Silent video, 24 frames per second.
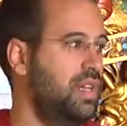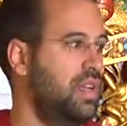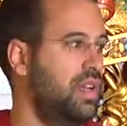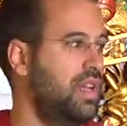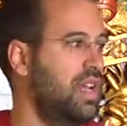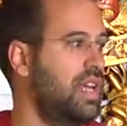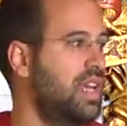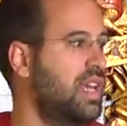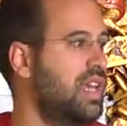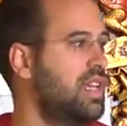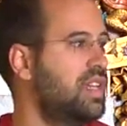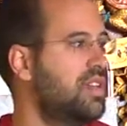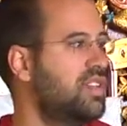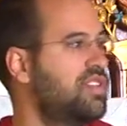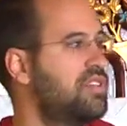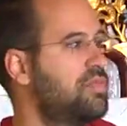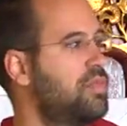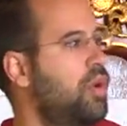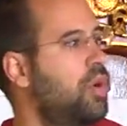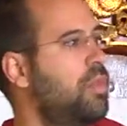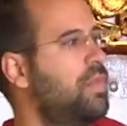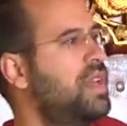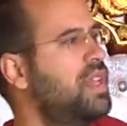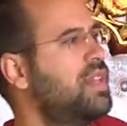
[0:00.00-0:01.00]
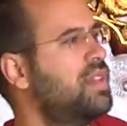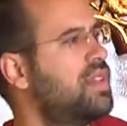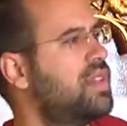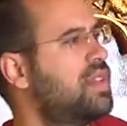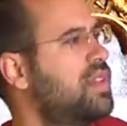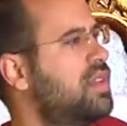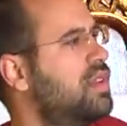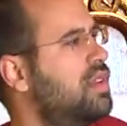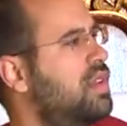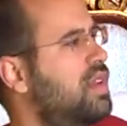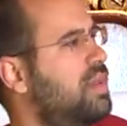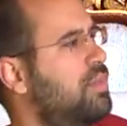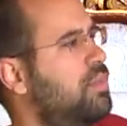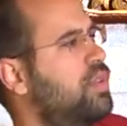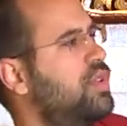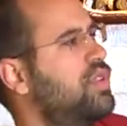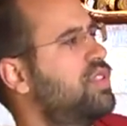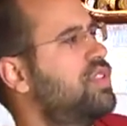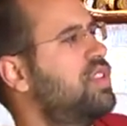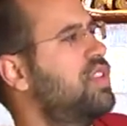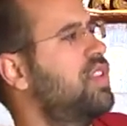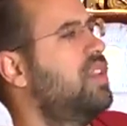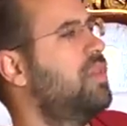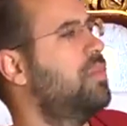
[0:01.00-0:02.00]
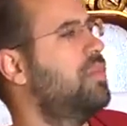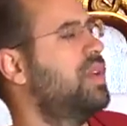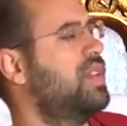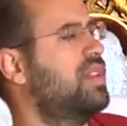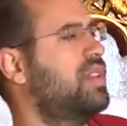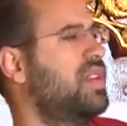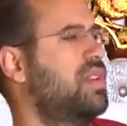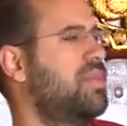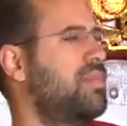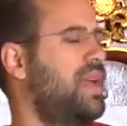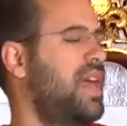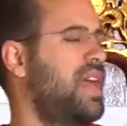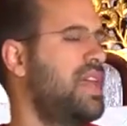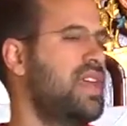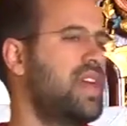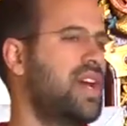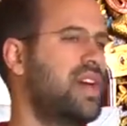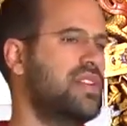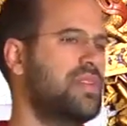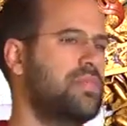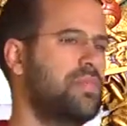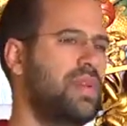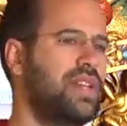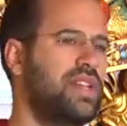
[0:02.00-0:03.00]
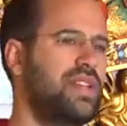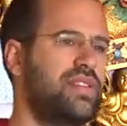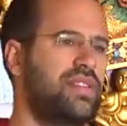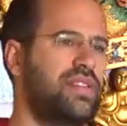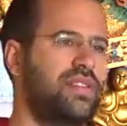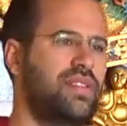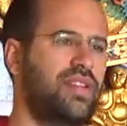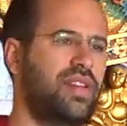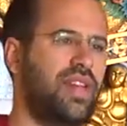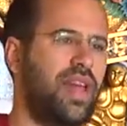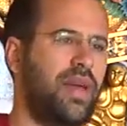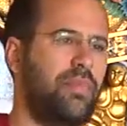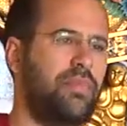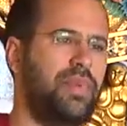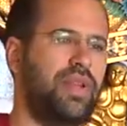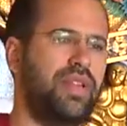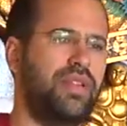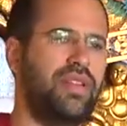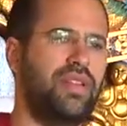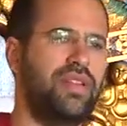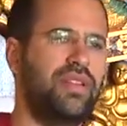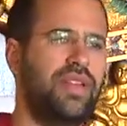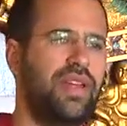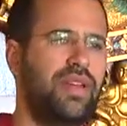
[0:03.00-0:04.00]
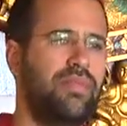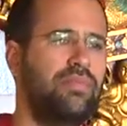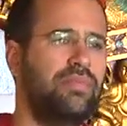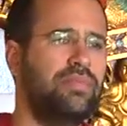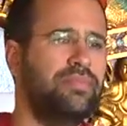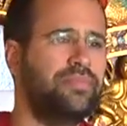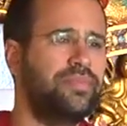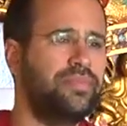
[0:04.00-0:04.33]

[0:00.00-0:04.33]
Like in this moment in Brazil, but in many other places it happens the same.